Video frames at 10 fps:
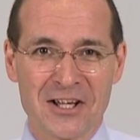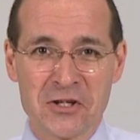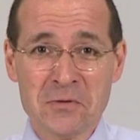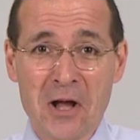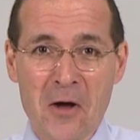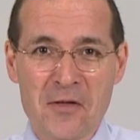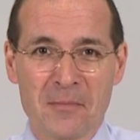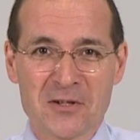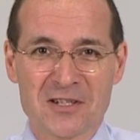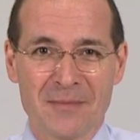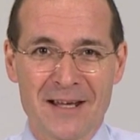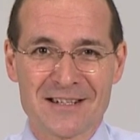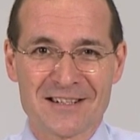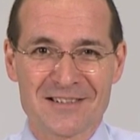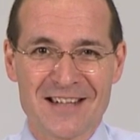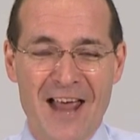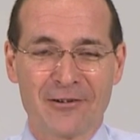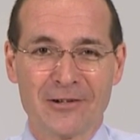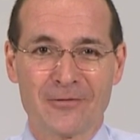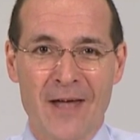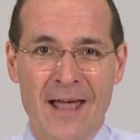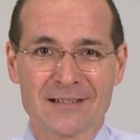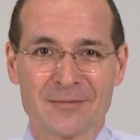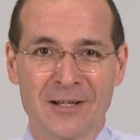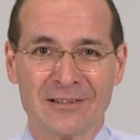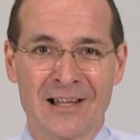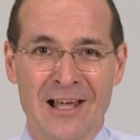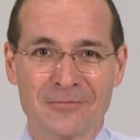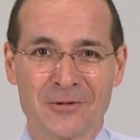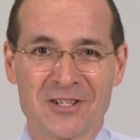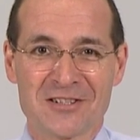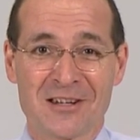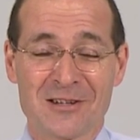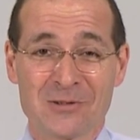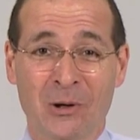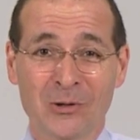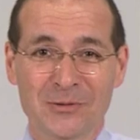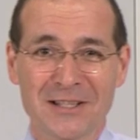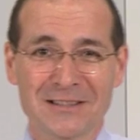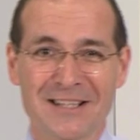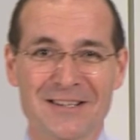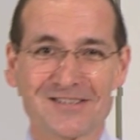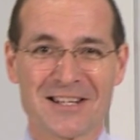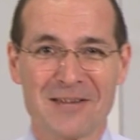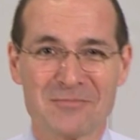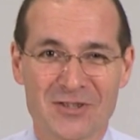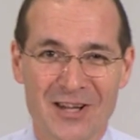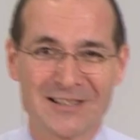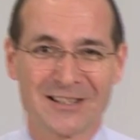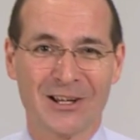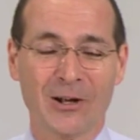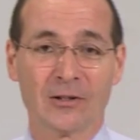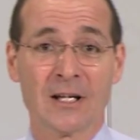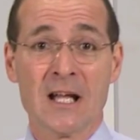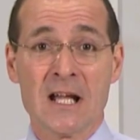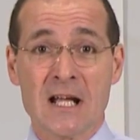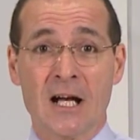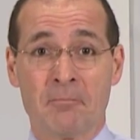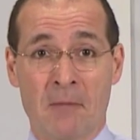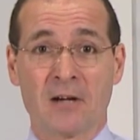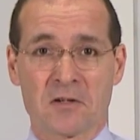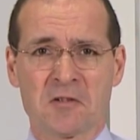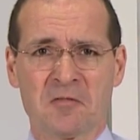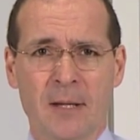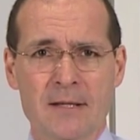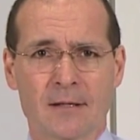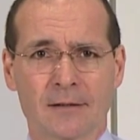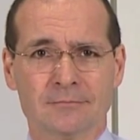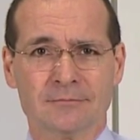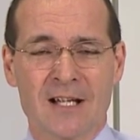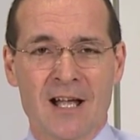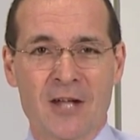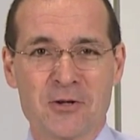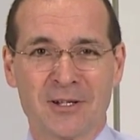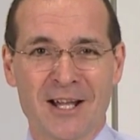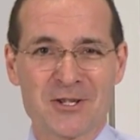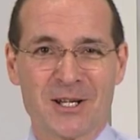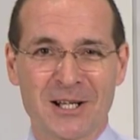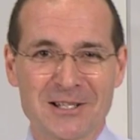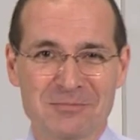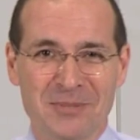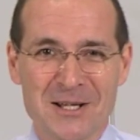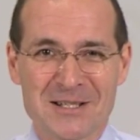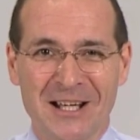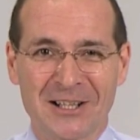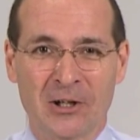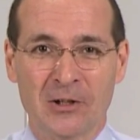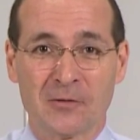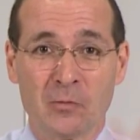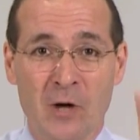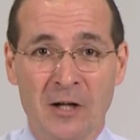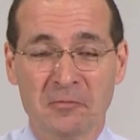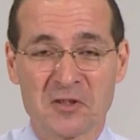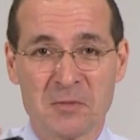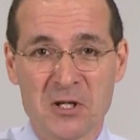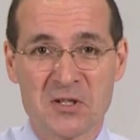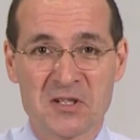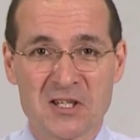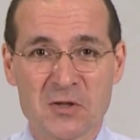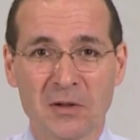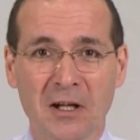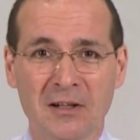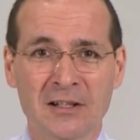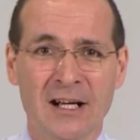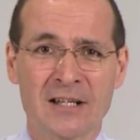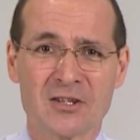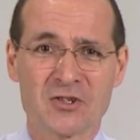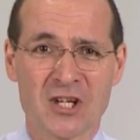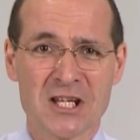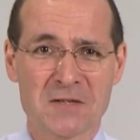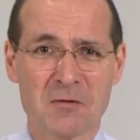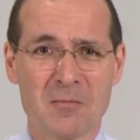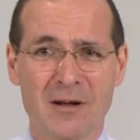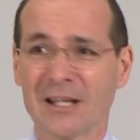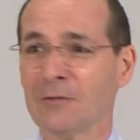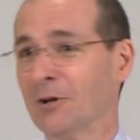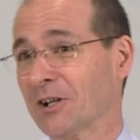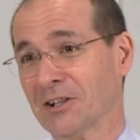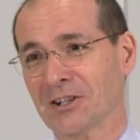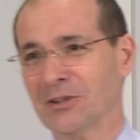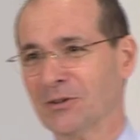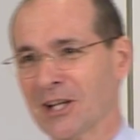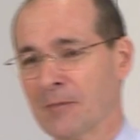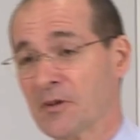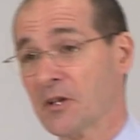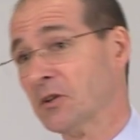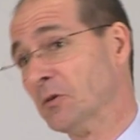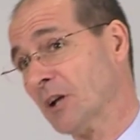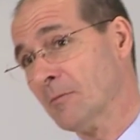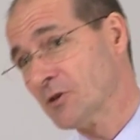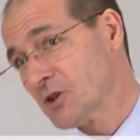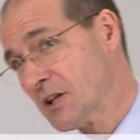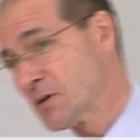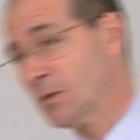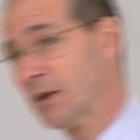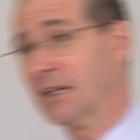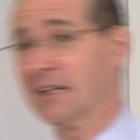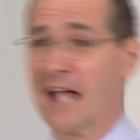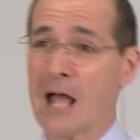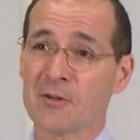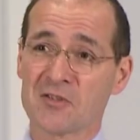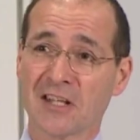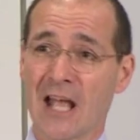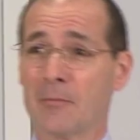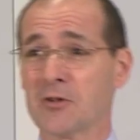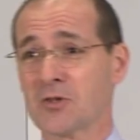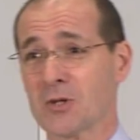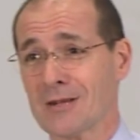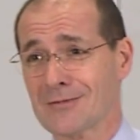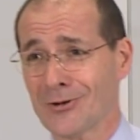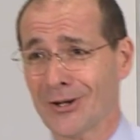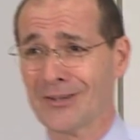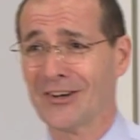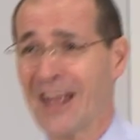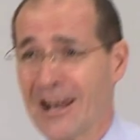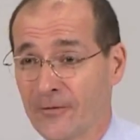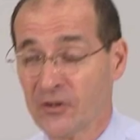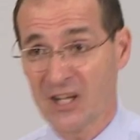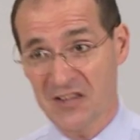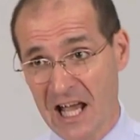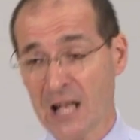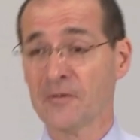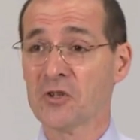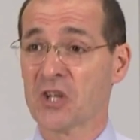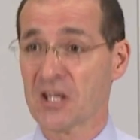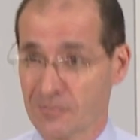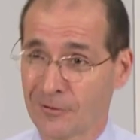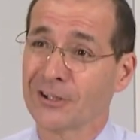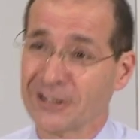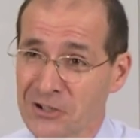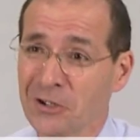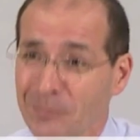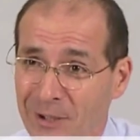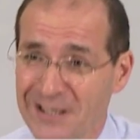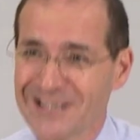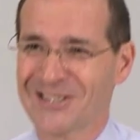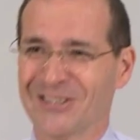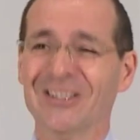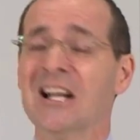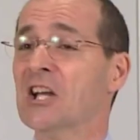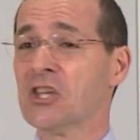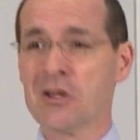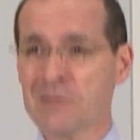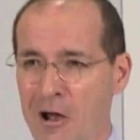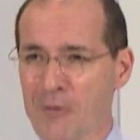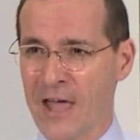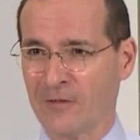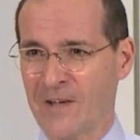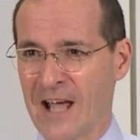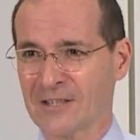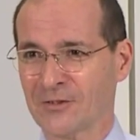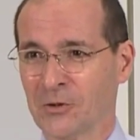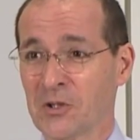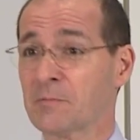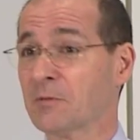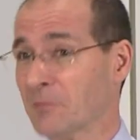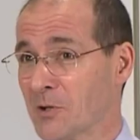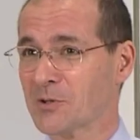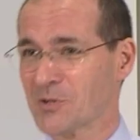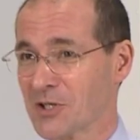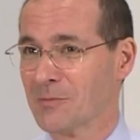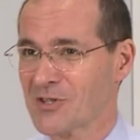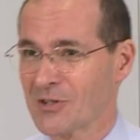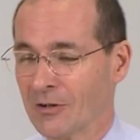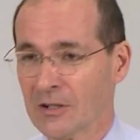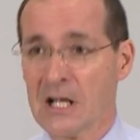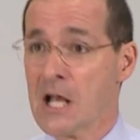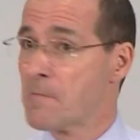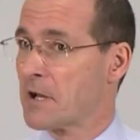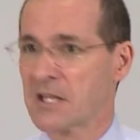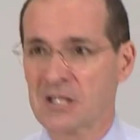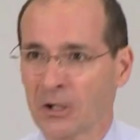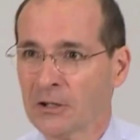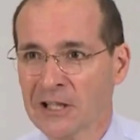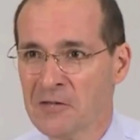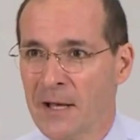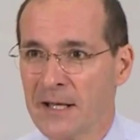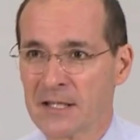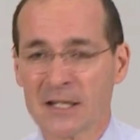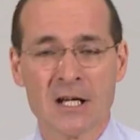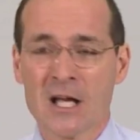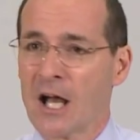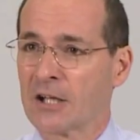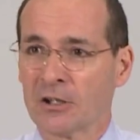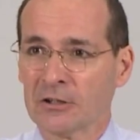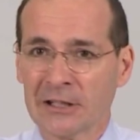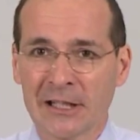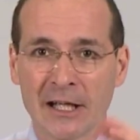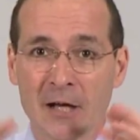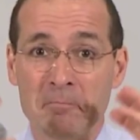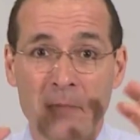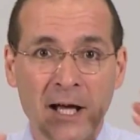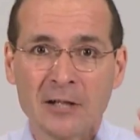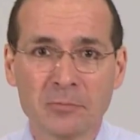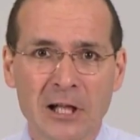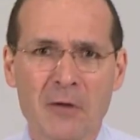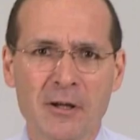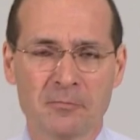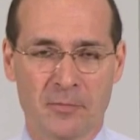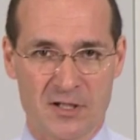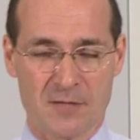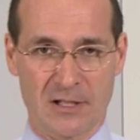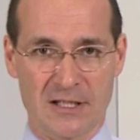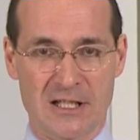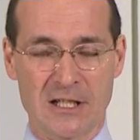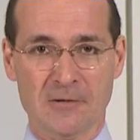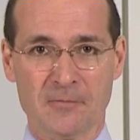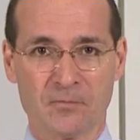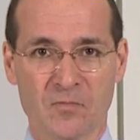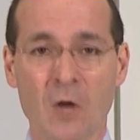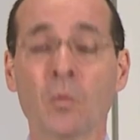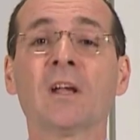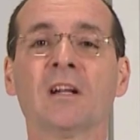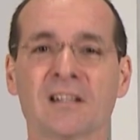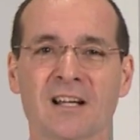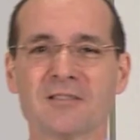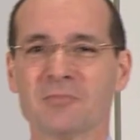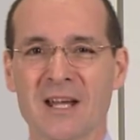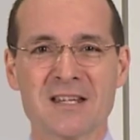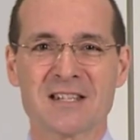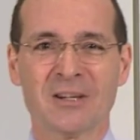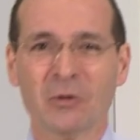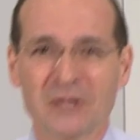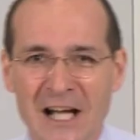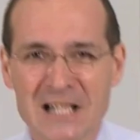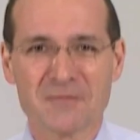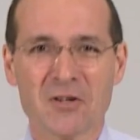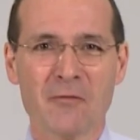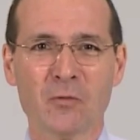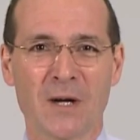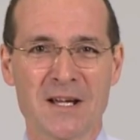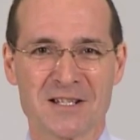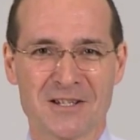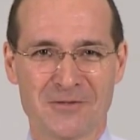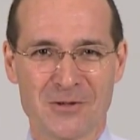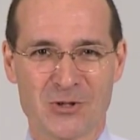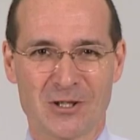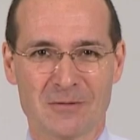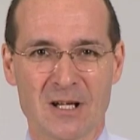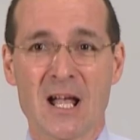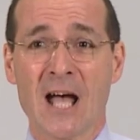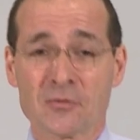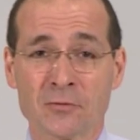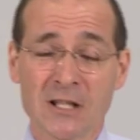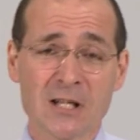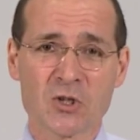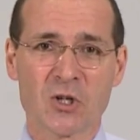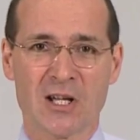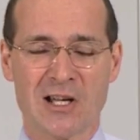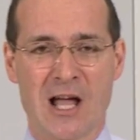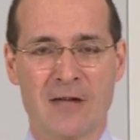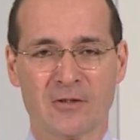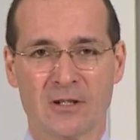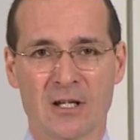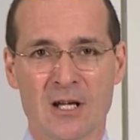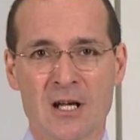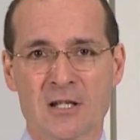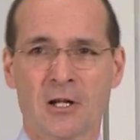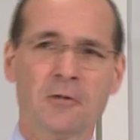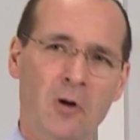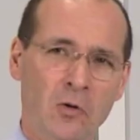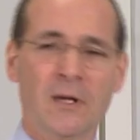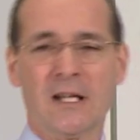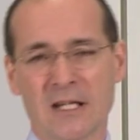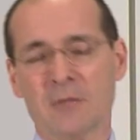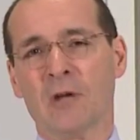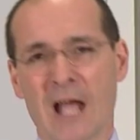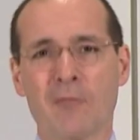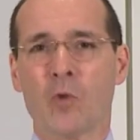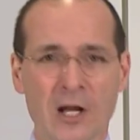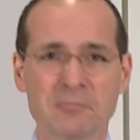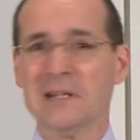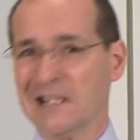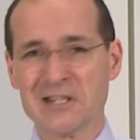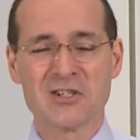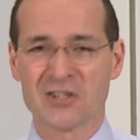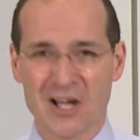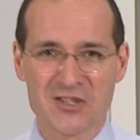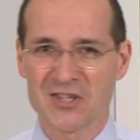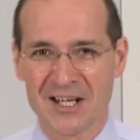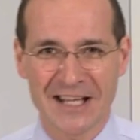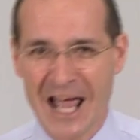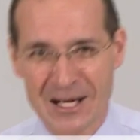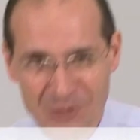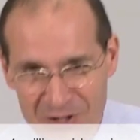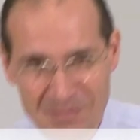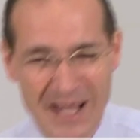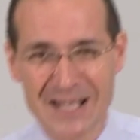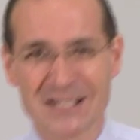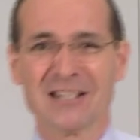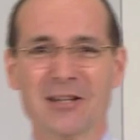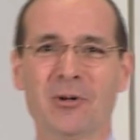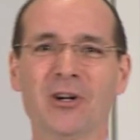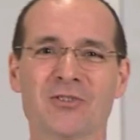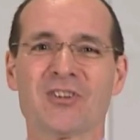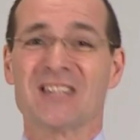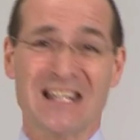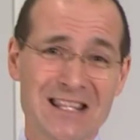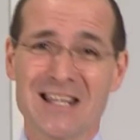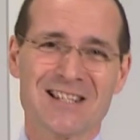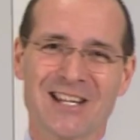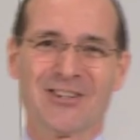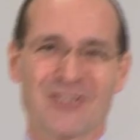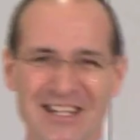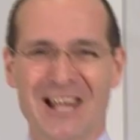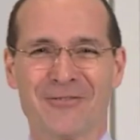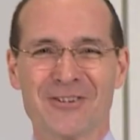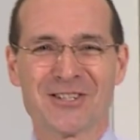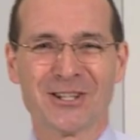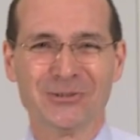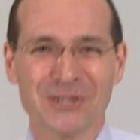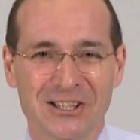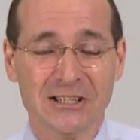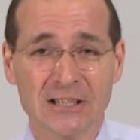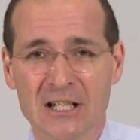You know the most amazing, staggering fact about life, which is that it's all written in the same genetic code at Microsoft Basic. And you can actually cut and paste that code from one species into another, and the genes from a monkey work in a cucumber, the cucumber genes work in a cabbage, the cabbage genes work in an elephant, and the elephant genes work in your body too. You know that fact, of course, but most consumers don't. But it's totally amazing, a totally mind-blowing possibility that we can cut and paste in all kinds of novel ways in the future and re-engineer life. So already we have 1 million transgenic animals made in laboratories in this country every single year.